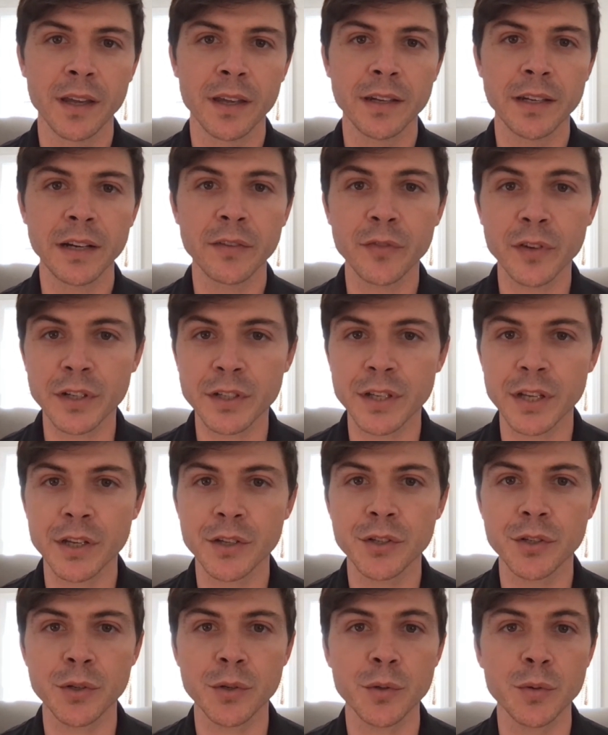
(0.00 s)
different
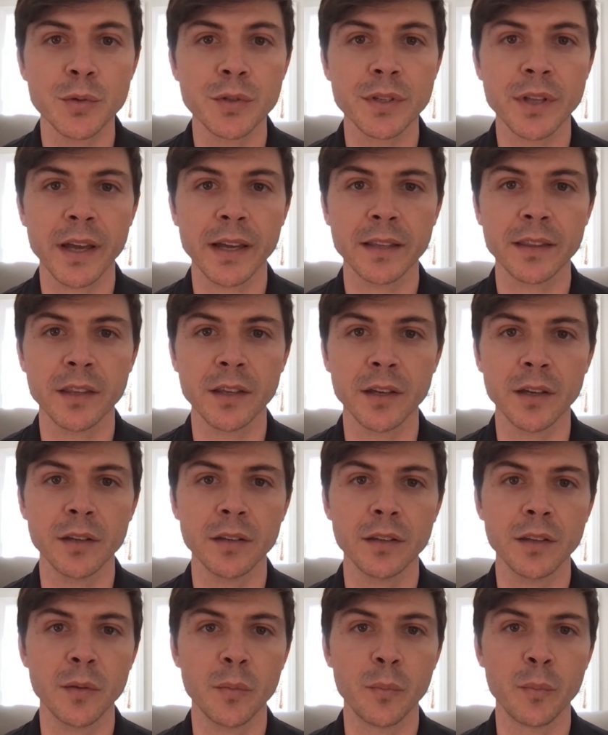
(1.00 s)
tissues, like
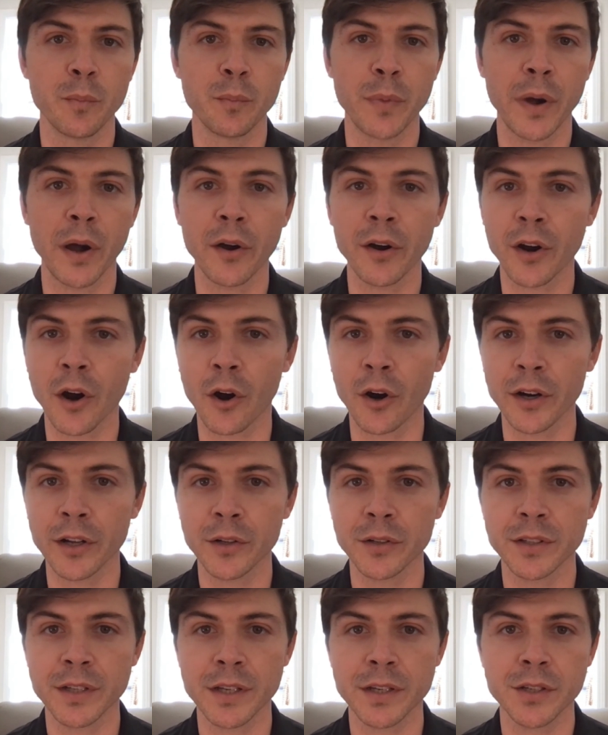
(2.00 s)
the
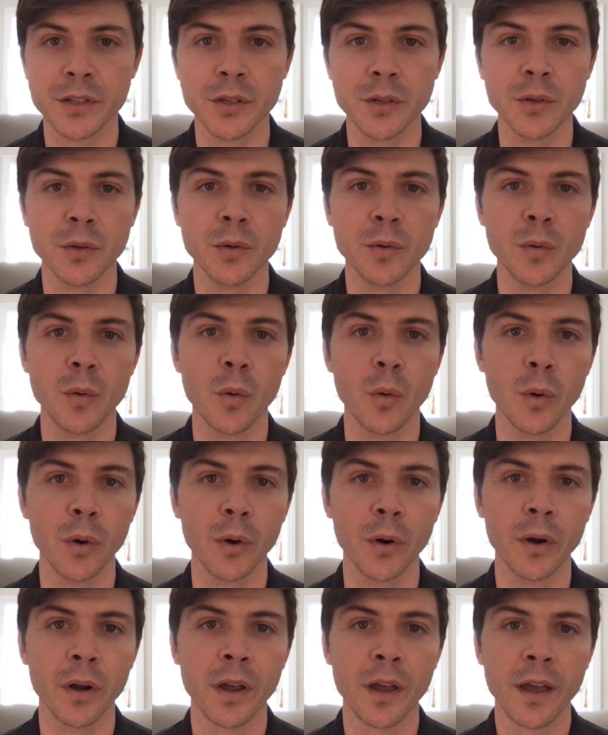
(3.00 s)
pericardial tissue,
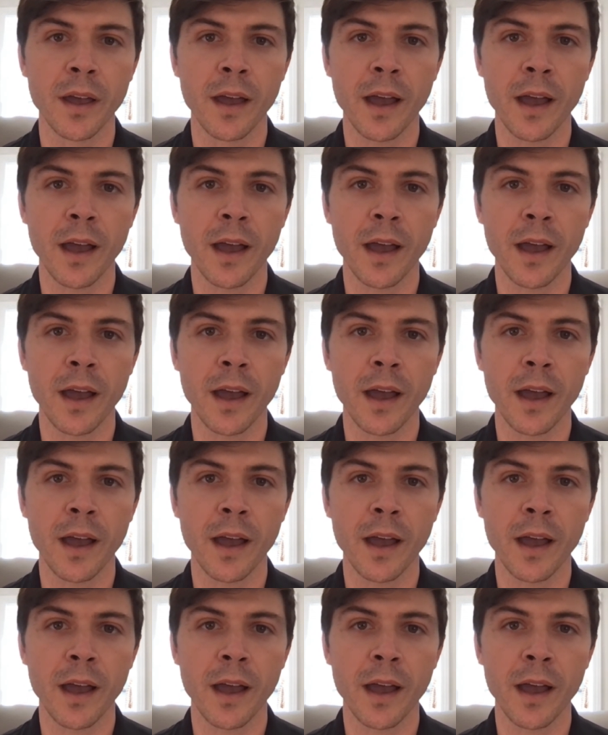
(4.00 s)
or